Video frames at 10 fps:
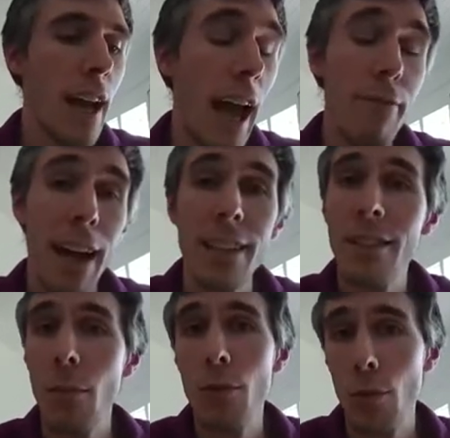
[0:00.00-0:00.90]
have had
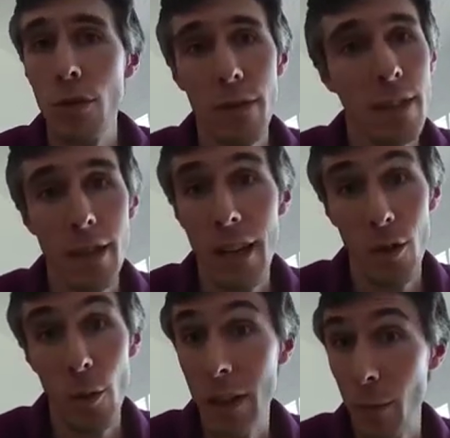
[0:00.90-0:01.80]
some sort of
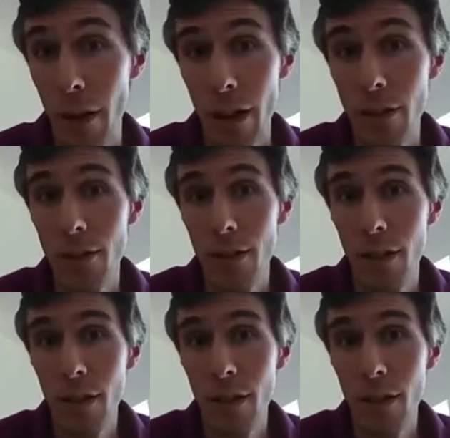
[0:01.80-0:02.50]
international experience,